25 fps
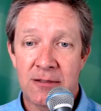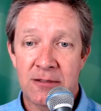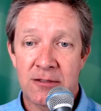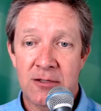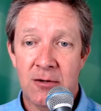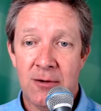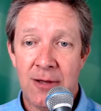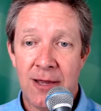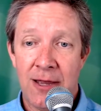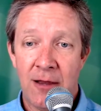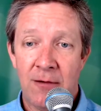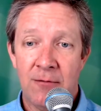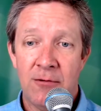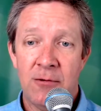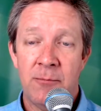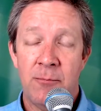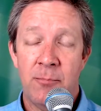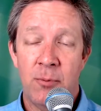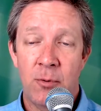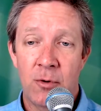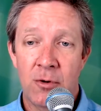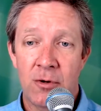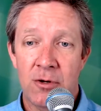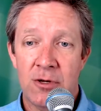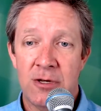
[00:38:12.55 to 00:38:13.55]
So how
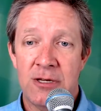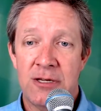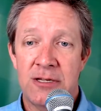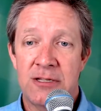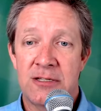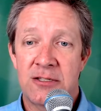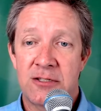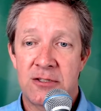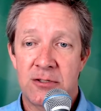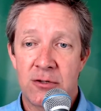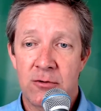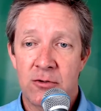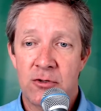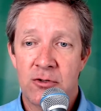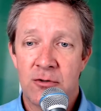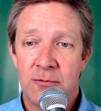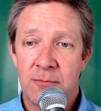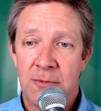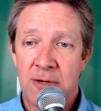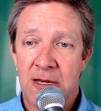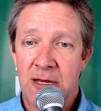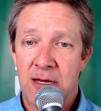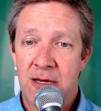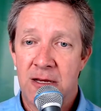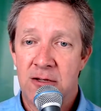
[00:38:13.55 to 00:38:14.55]
important is social
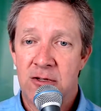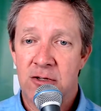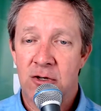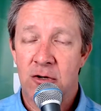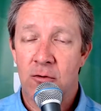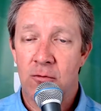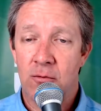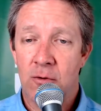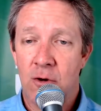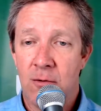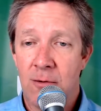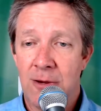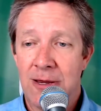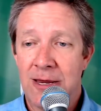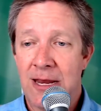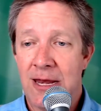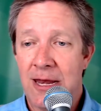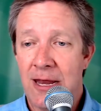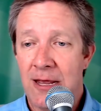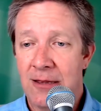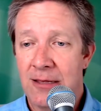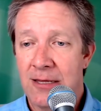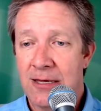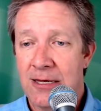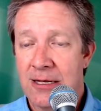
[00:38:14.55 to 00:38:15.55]
media to growing an
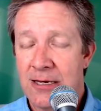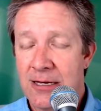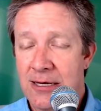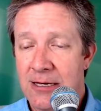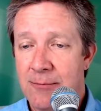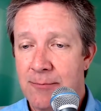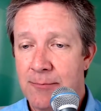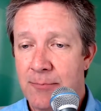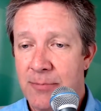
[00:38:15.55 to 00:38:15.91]
L&D